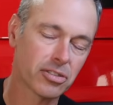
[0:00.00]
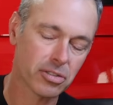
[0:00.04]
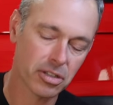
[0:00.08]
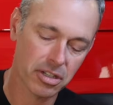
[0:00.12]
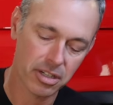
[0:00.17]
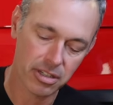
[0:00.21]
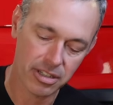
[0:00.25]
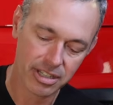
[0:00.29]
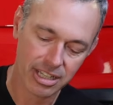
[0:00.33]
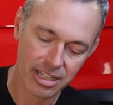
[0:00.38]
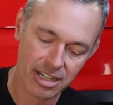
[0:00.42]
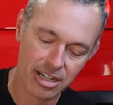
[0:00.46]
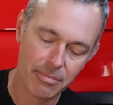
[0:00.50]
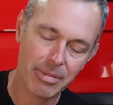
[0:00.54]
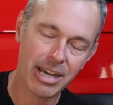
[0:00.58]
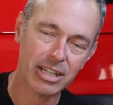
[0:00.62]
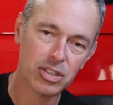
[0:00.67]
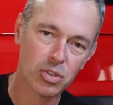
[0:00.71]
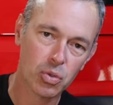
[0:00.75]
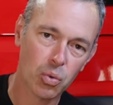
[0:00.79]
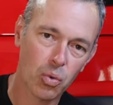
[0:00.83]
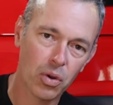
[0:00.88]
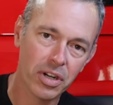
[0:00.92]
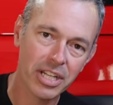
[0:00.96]
So you're looking at
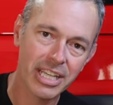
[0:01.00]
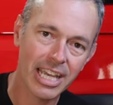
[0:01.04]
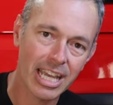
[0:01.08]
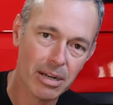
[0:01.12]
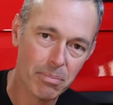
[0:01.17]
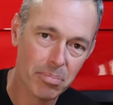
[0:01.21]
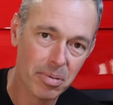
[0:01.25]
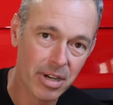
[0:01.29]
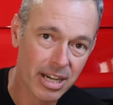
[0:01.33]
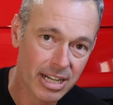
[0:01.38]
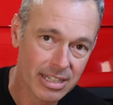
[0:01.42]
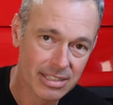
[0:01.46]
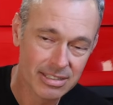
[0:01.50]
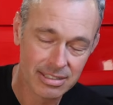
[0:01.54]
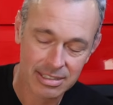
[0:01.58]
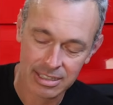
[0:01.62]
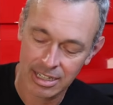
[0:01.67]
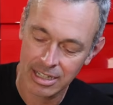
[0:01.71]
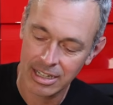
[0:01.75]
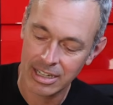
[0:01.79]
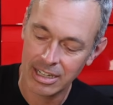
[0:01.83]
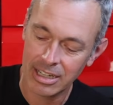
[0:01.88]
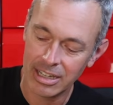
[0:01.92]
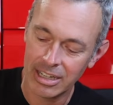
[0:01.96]
about 28
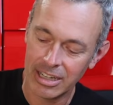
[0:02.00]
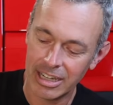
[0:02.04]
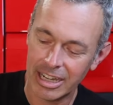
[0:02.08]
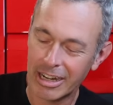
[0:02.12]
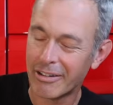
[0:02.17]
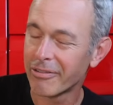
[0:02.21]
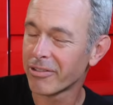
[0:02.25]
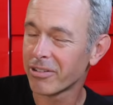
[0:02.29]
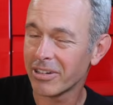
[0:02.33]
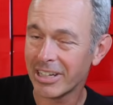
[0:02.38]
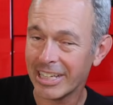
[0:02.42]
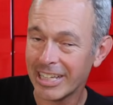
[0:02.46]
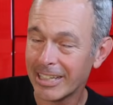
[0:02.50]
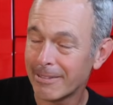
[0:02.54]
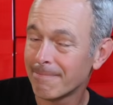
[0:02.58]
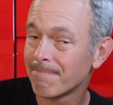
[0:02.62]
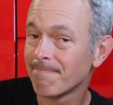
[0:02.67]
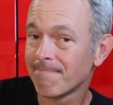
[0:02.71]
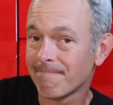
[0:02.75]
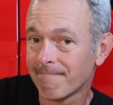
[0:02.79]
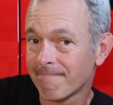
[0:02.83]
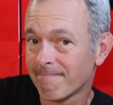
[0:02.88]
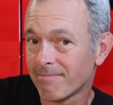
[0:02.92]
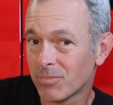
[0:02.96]
bucks every
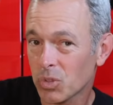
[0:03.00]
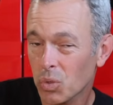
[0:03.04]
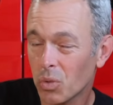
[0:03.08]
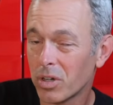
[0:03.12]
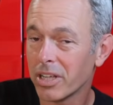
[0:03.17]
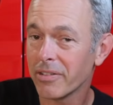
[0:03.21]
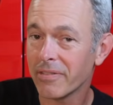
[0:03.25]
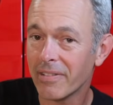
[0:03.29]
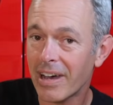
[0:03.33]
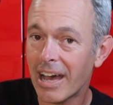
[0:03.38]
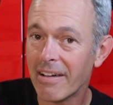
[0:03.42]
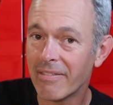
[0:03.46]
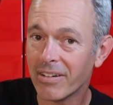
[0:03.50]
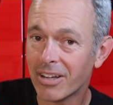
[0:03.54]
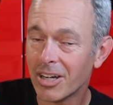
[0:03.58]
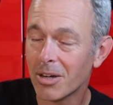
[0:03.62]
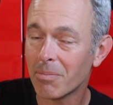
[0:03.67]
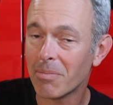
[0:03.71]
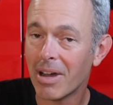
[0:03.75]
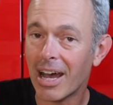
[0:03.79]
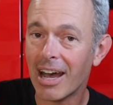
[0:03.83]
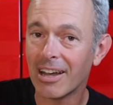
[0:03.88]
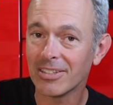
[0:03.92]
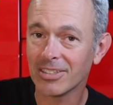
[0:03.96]
2,500
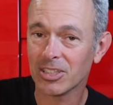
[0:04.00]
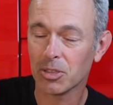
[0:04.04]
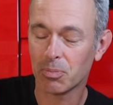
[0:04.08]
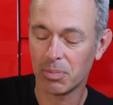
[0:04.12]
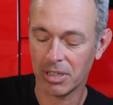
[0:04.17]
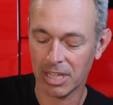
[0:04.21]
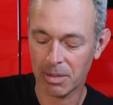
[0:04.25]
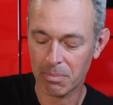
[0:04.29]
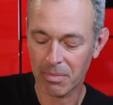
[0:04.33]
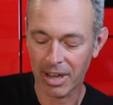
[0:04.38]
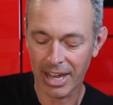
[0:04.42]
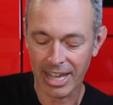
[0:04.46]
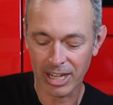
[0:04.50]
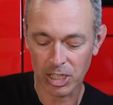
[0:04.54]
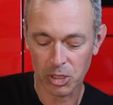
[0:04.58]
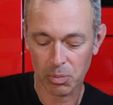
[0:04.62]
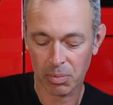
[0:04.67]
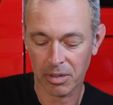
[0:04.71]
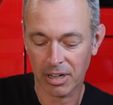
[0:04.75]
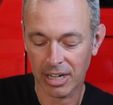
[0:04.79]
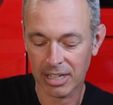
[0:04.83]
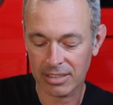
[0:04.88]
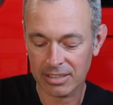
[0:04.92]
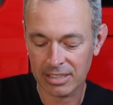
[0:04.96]
miles has been my
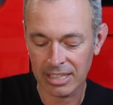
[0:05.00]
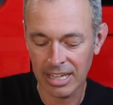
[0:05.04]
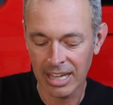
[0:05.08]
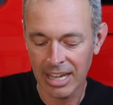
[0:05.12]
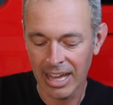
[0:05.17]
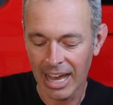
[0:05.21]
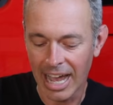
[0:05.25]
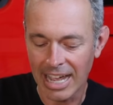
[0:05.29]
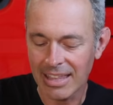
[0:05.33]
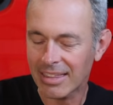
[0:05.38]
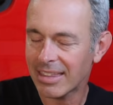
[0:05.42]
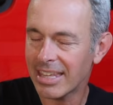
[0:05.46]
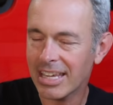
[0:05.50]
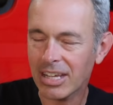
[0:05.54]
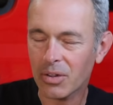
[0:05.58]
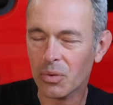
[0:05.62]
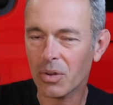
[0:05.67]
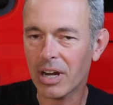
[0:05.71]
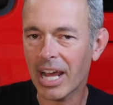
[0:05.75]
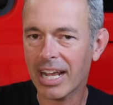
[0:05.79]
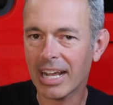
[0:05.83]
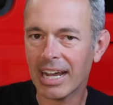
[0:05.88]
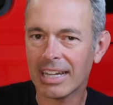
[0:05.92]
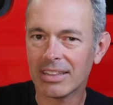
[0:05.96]
experience. I think
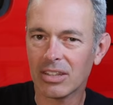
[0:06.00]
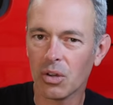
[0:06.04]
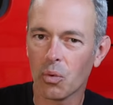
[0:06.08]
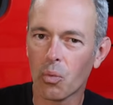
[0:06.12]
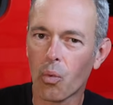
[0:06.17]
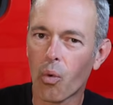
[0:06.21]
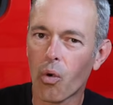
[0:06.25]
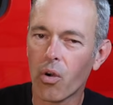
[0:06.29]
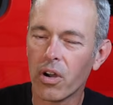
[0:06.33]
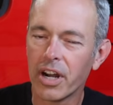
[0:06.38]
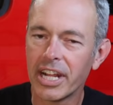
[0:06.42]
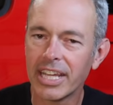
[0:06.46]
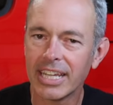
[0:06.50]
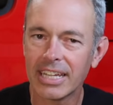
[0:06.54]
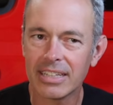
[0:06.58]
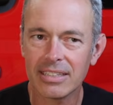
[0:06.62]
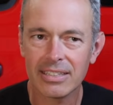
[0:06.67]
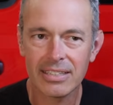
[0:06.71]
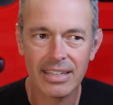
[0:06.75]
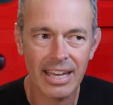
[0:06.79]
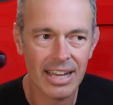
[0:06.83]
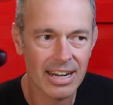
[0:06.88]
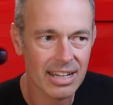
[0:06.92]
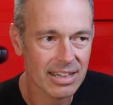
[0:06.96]
when I got the warning, it
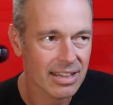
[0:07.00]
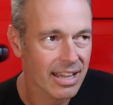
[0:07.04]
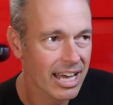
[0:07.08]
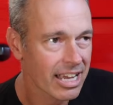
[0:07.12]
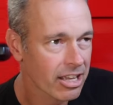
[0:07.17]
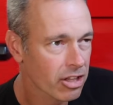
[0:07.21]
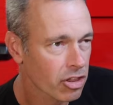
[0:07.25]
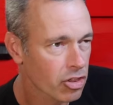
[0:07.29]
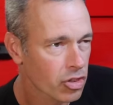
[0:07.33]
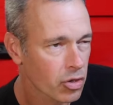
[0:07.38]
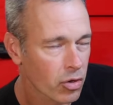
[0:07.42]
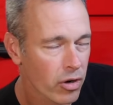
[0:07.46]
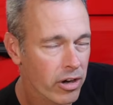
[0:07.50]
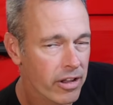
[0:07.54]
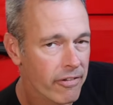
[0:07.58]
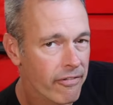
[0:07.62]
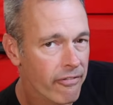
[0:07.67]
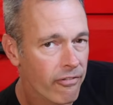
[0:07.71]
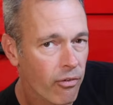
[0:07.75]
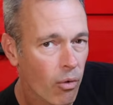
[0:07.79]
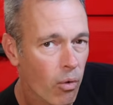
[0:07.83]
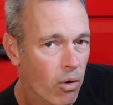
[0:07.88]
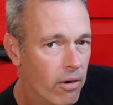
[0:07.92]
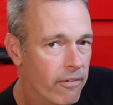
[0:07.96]
said at like
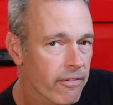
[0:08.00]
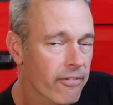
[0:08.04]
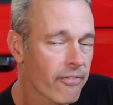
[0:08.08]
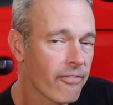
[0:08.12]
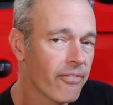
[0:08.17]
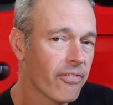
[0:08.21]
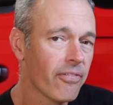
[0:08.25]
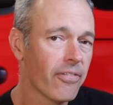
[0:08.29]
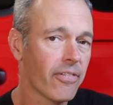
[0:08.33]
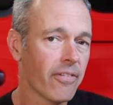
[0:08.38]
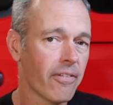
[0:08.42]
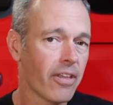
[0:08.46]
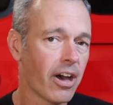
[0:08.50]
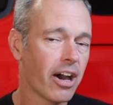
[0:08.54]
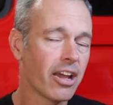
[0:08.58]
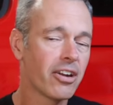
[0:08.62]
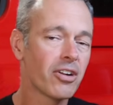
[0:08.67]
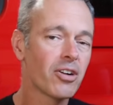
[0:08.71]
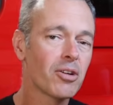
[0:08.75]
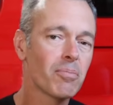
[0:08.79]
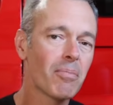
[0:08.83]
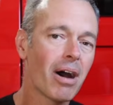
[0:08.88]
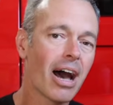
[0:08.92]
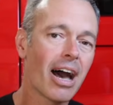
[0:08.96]

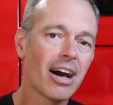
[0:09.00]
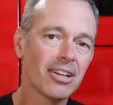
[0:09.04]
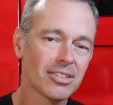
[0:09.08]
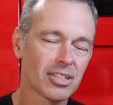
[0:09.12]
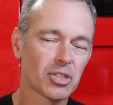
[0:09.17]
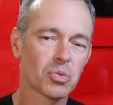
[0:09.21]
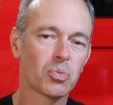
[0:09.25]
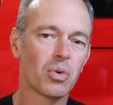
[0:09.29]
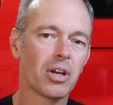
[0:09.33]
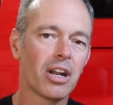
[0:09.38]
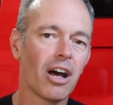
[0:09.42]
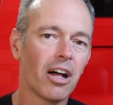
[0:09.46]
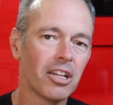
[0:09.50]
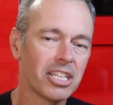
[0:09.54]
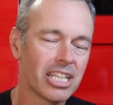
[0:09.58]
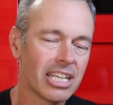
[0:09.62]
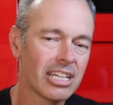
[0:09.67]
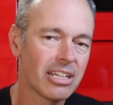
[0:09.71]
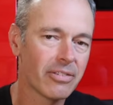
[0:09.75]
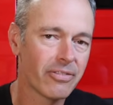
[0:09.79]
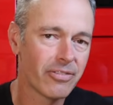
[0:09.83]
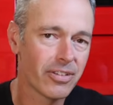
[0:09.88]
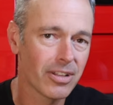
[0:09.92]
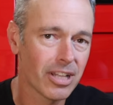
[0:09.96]
3,400 miles is when I'll
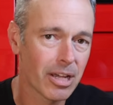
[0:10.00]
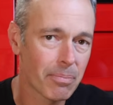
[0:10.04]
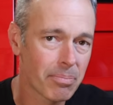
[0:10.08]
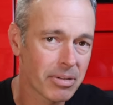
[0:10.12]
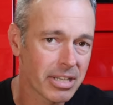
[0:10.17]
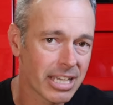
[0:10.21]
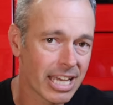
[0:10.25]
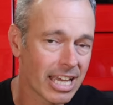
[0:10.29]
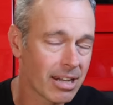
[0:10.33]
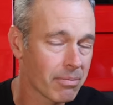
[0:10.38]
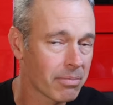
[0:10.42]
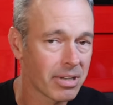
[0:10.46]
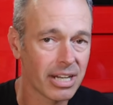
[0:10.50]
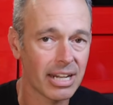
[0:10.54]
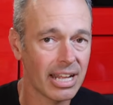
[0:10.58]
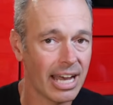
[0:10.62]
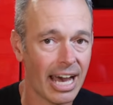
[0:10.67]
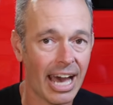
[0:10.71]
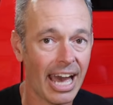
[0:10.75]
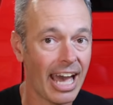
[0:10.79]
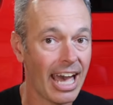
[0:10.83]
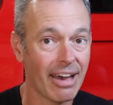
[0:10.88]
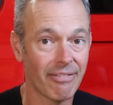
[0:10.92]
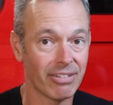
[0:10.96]
need to fill up again, but
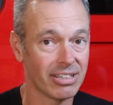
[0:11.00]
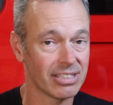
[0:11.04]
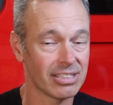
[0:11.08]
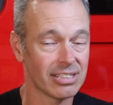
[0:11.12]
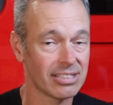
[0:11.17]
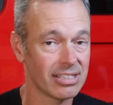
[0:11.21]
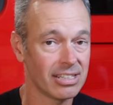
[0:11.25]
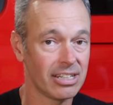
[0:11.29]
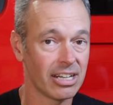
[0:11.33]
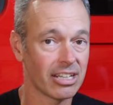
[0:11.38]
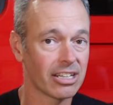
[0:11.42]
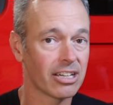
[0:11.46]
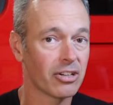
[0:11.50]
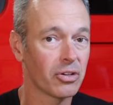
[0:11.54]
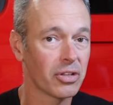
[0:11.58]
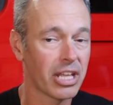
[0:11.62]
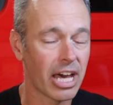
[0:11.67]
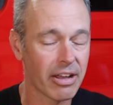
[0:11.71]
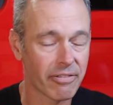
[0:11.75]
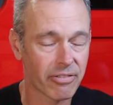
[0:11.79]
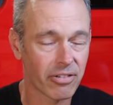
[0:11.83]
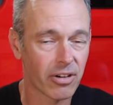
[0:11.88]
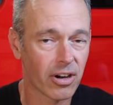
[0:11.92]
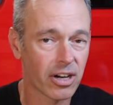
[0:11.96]
I haven't seen it go
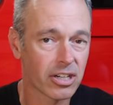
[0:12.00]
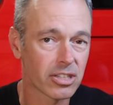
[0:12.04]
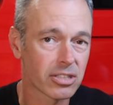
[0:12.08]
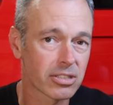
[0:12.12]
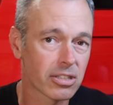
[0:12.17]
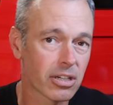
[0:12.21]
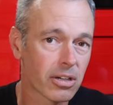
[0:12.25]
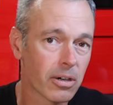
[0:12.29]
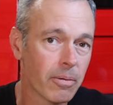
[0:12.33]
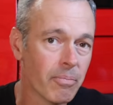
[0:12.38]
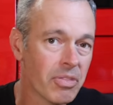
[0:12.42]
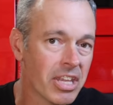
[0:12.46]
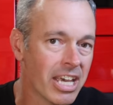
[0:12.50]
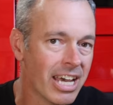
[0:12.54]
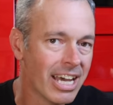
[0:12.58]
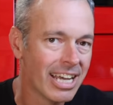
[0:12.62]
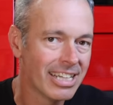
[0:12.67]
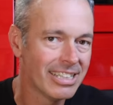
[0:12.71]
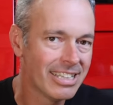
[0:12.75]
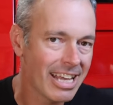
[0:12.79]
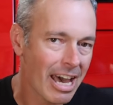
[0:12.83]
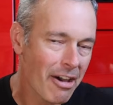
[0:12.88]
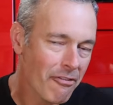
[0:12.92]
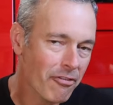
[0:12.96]
that far. So
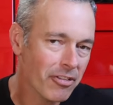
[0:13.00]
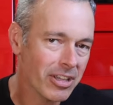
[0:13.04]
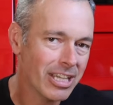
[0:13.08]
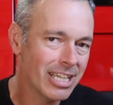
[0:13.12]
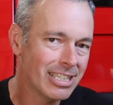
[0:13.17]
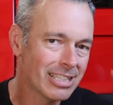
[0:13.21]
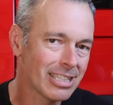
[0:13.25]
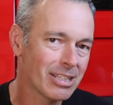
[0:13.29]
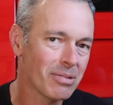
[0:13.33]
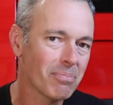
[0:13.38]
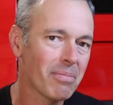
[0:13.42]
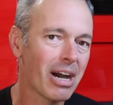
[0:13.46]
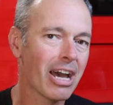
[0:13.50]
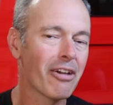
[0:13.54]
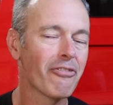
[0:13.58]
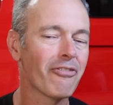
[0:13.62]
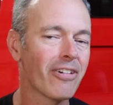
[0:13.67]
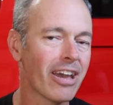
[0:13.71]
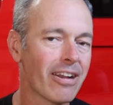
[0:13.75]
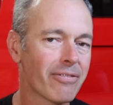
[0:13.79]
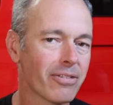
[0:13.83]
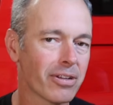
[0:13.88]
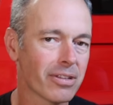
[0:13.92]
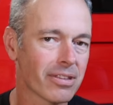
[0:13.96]
def isn't my
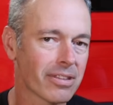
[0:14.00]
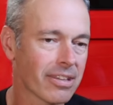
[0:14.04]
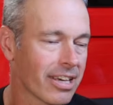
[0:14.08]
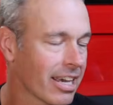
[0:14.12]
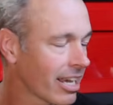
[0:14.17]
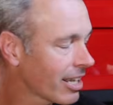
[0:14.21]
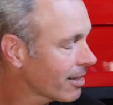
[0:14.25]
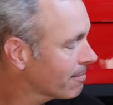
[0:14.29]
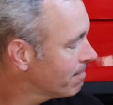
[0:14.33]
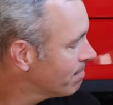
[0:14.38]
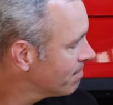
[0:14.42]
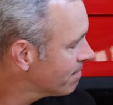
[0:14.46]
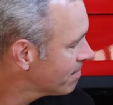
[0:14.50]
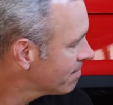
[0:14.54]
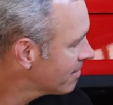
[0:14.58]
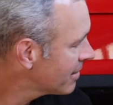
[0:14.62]
favorite thing.